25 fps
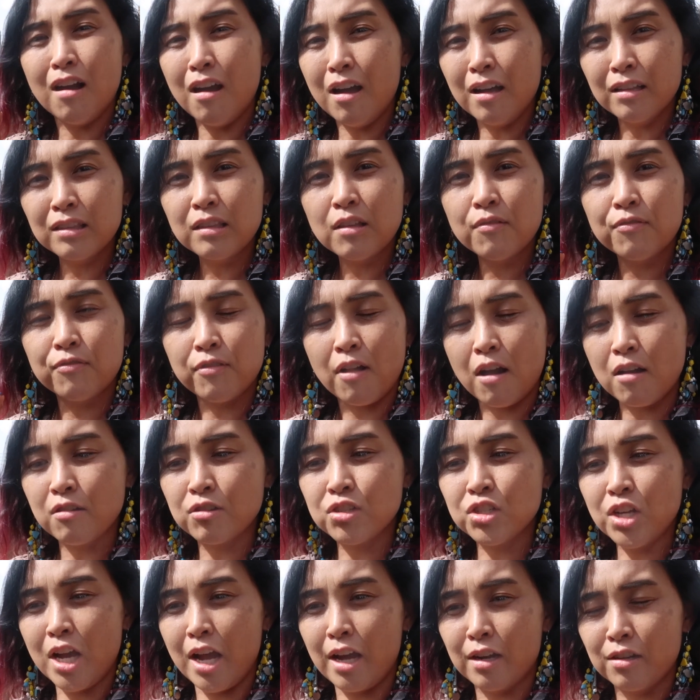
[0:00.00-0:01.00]
on the
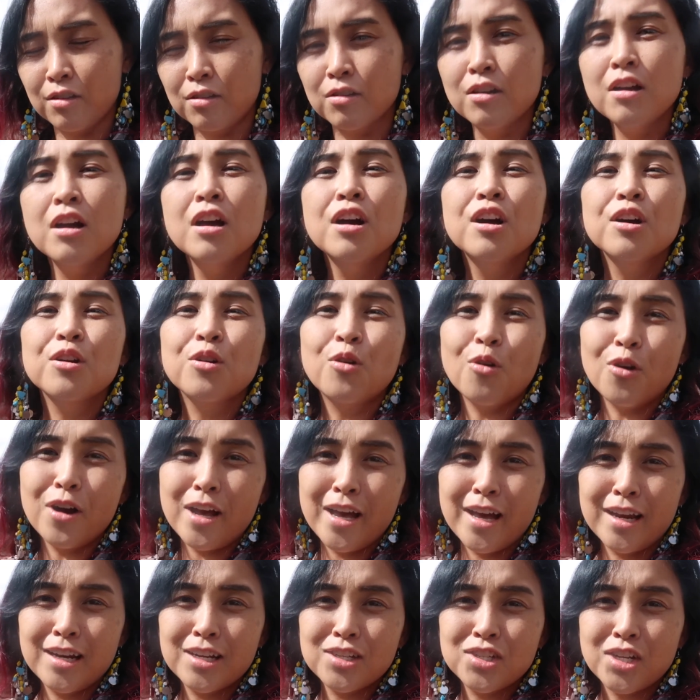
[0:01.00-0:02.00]
vlog channel, go
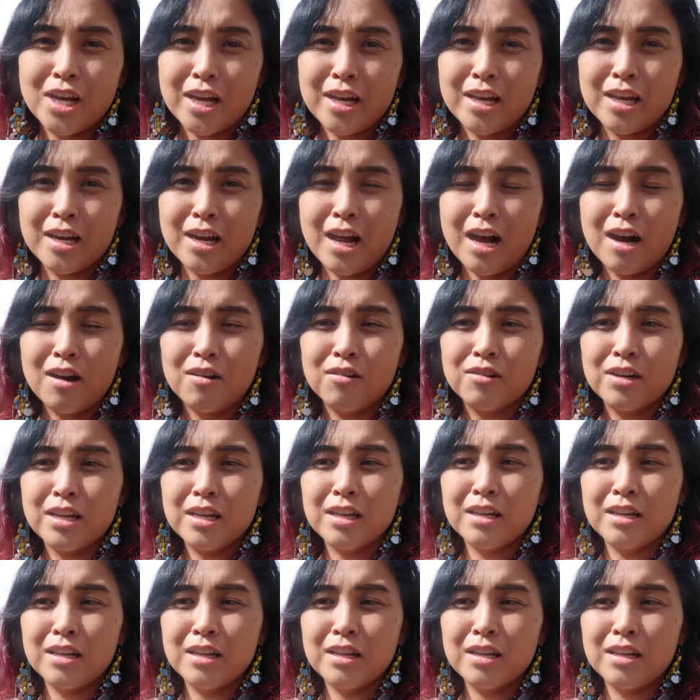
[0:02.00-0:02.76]
ahead and check it out.